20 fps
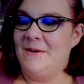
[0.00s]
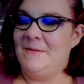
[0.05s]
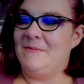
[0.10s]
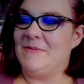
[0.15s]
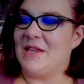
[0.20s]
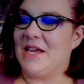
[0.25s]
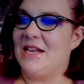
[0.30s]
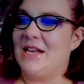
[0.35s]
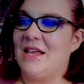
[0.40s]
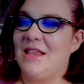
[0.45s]

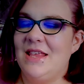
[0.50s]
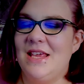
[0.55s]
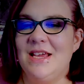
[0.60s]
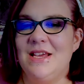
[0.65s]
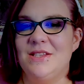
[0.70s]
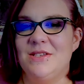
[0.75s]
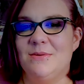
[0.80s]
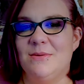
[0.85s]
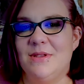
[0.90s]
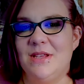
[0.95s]
And I think
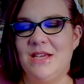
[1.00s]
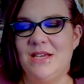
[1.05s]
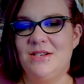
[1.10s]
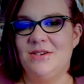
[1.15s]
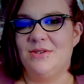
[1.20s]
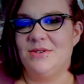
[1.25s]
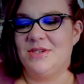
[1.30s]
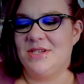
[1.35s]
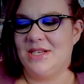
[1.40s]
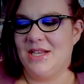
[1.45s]
it's really
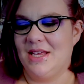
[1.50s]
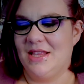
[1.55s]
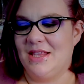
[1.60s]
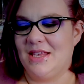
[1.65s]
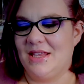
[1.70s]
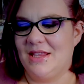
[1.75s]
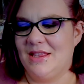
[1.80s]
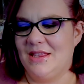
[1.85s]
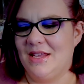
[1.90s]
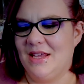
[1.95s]
interesting
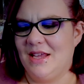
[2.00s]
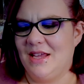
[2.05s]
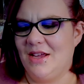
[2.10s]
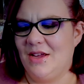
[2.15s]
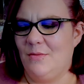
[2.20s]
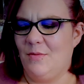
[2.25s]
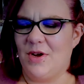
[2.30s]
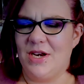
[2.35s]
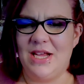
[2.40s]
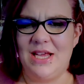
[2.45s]
that
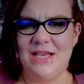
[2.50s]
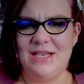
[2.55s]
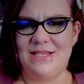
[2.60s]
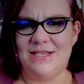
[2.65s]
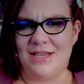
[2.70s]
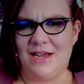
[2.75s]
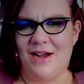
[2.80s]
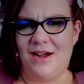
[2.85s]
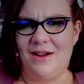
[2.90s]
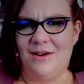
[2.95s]
what he
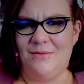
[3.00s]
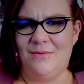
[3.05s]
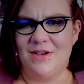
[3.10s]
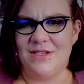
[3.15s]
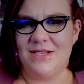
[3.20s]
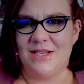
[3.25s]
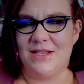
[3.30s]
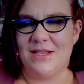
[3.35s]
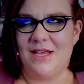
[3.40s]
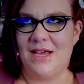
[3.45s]
saw
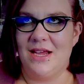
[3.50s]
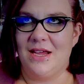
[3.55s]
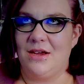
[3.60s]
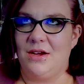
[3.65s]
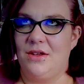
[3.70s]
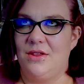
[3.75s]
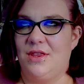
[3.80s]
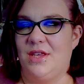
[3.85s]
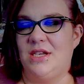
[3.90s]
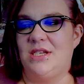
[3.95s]
wasn't like
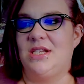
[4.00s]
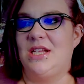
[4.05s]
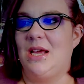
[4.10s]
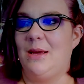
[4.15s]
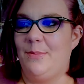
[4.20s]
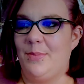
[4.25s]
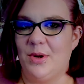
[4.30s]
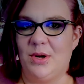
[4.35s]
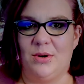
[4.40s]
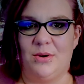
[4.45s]
the
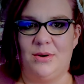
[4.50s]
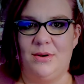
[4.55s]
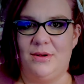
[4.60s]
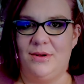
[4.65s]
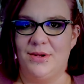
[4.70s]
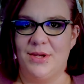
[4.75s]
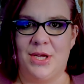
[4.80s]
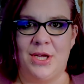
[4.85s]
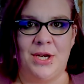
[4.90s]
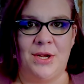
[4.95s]

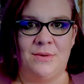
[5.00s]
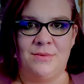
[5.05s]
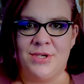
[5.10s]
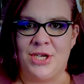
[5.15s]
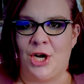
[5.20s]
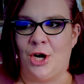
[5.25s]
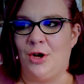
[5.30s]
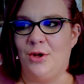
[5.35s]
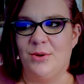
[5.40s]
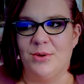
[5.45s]
typical,
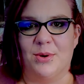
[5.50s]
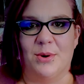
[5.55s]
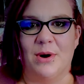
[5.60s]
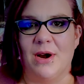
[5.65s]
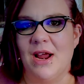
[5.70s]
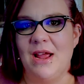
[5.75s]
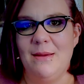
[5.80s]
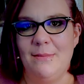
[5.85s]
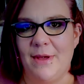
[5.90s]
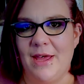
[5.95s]
tall
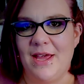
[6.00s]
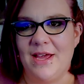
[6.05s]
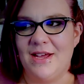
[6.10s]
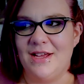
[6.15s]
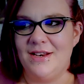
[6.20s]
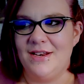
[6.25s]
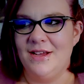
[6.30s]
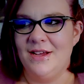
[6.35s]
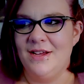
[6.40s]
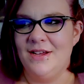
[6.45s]
gray
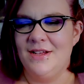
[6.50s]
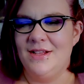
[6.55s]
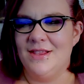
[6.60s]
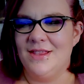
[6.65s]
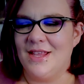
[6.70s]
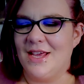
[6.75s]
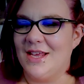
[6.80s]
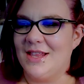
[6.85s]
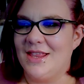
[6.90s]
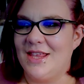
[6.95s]
man.
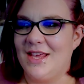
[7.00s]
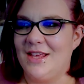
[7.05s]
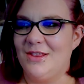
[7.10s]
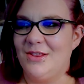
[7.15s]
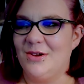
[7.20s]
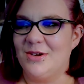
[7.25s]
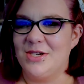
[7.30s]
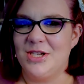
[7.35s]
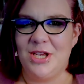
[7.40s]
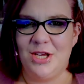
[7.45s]
Like, they
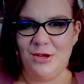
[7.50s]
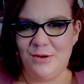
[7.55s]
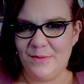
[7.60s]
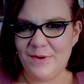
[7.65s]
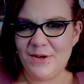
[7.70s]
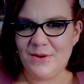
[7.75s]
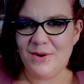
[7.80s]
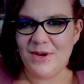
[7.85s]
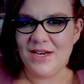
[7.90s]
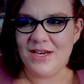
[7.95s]
looked
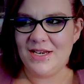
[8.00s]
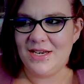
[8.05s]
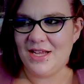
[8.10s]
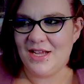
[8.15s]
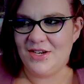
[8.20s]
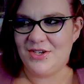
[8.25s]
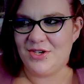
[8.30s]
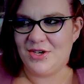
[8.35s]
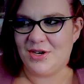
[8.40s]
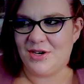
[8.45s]
humanoid in
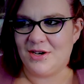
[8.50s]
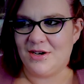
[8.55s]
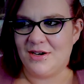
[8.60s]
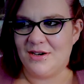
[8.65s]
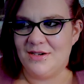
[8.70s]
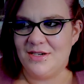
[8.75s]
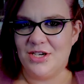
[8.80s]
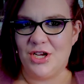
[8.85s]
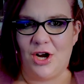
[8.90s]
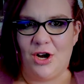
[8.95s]

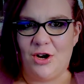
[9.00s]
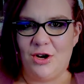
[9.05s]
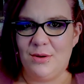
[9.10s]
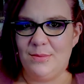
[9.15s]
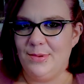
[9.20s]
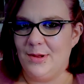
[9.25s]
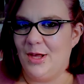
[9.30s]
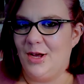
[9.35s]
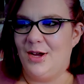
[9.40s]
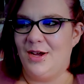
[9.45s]
nature, tall,
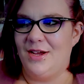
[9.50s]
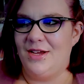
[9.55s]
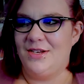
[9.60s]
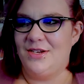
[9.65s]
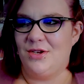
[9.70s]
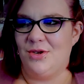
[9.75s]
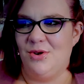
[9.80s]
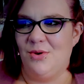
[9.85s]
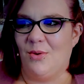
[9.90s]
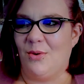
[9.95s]

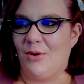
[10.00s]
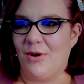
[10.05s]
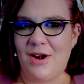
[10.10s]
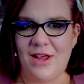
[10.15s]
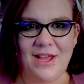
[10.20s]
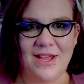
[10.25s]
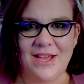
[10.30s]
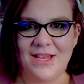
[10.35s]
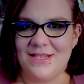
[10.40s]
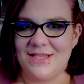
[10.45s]
blonde,
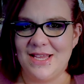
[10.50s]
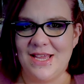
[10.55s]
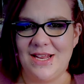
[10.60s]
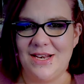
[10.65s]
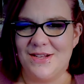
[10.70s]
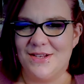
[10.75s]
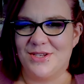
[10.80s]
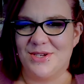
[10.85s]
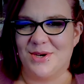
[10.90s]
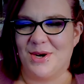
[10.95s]
Nordic, as he
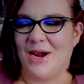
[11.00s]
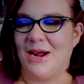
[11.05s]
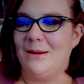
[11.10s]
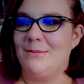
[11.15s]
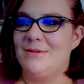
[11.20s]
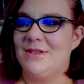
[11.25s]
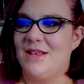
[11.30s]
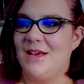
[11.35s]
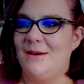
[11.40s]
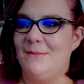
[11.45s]

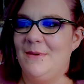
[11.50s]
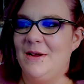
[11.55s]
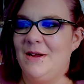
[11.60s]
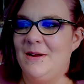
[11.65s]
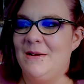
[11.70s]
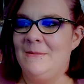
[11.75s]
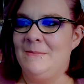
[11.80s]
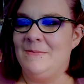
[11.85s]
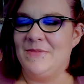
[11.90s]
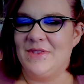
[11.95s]
described them.
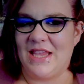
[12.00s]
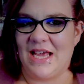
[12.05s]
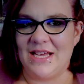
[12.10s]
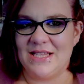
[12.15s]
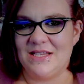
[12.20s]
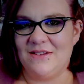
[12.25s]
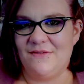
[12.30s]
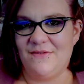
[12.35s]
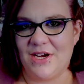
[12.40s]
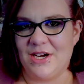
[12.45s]

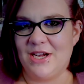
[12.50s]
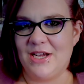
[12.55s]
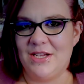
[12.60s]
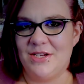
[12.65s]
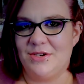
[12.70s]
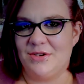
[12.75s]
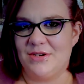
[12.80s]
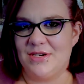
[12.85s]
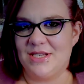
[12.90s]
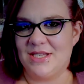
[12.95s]
That's very
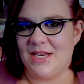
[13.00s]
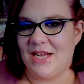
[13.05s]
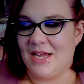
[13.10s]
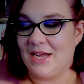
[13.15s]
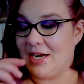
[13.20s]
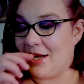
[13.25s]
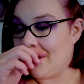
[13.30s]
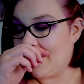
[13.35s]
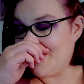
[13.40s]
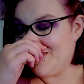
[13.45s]
interesting.
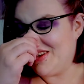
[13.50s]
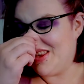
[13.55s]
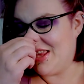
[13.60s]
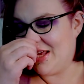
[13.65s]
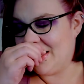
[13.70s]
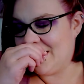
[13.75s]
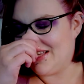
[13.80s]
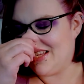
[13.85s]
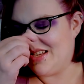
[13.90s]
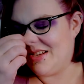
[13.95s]
And I also
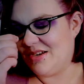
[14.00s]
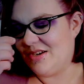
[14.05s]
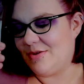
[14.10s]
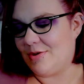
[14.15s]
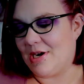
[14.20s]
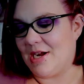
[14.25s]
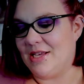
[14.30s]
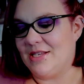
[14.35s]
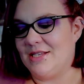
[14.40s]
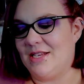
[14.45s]
think it's
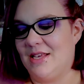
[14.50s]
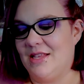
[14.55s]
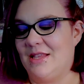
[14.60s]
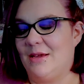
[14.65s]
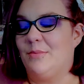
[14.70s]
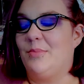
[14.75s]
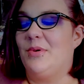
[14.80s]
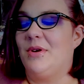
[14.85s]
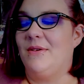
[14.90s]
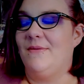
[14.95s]
interesting
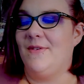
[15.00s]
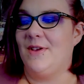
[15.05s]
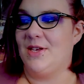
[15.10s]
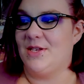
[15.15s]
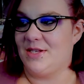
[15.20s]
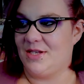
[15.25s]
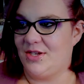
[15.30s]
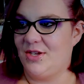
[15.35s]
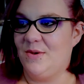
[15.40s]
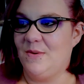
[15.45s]
that
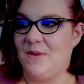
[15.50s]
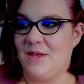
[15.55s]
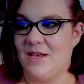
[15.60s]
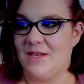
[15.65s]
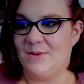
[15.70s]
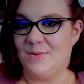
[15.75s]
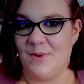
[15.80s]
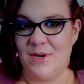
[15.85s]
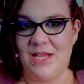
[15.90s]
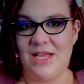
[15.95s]
previous to
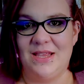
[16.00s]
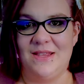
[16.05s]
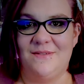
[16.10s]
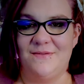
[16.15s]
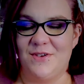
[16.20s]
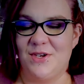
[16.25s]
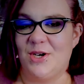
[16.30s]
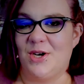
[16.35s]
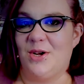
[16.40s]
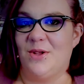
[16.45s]
this, when he
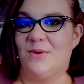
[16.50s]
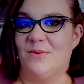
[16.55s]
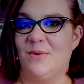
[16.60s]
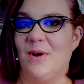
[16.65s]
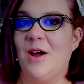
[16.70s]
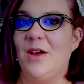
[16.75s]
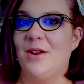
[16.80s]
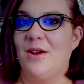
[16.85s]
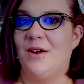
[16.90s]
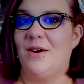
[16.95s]
lived in
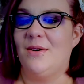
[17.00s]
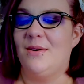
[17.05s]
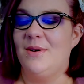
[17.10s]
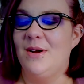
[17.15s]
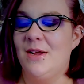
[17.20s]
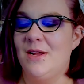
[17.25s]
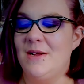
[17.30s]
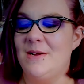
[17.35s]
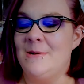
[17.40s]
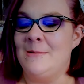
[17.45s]
Colorado,
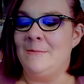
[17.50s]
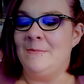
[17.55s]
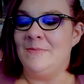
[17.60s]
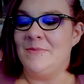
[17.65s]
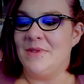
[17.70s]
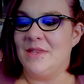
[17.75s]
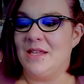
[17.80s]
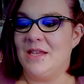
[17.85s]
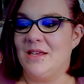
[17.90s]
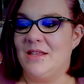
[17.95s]

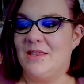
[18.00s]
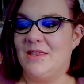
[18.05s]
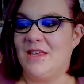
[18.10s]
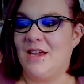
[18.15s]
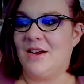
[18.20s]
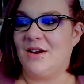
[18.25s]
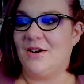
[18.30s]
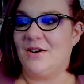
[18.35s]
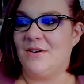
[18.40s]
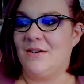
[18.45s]

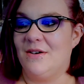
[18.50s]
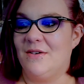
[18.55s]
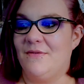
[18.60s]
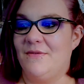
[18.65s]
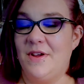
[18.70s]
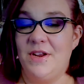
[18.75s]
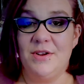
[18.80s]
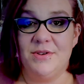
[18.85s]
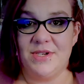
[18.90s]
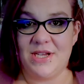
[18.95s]
their
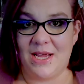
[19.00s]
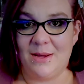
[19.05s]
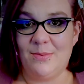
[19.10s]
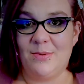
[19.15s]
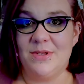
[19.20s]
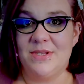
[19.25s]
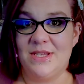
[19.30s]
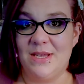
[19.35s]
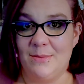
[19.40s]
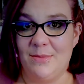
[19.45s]
phenotype
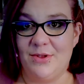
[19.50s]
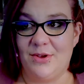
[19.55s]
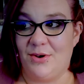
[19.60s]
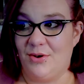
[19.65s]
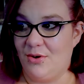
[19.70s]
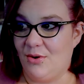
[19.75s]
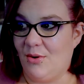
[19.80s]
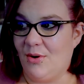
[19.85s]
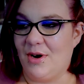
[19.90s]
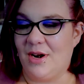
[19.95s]
was similar,
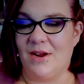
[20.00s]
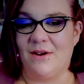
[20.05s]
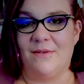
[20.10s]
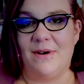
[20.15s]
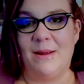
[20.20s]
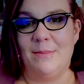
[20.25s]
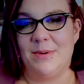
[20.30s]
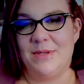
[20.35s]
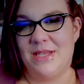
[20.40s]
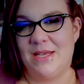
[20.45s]
Nordic,
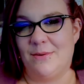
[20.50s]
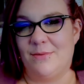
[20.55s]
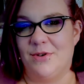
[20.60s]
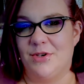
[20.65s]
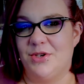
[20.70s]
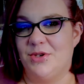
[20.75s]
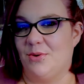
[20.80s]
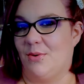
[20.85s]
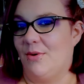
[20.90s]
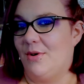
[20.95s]
right? But they were
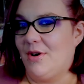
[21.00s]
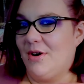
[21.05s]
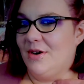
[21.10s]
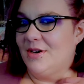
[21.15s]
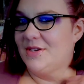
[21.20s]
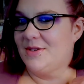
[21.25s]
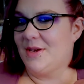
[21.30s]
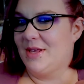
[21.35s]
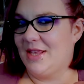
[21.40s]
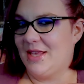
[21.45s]
shorter.
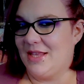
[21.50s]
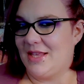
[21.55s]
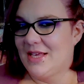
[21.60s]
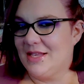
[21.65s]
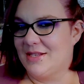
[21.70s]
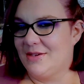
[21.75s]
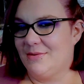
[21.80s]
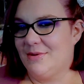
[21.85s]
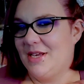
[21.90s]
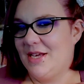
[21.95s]
So I think
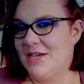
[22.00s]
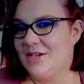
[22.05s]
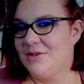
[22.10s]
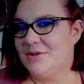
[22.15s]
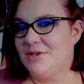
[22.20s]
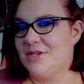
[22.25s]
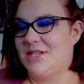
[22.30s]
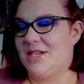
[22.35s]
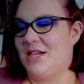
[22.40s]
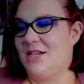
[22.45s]
that's really
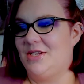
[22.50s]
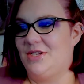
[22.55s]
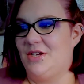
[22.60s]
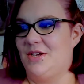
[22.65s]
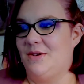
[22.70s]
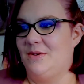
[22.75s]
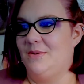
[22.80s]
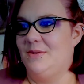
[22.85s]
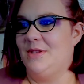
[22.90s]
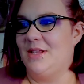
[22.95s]
interesting
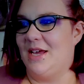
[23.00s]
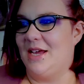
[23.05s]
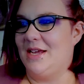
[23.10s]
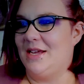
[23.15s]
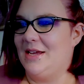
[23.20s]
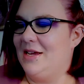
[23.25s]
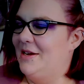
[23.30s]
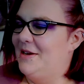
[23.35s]
too. Like,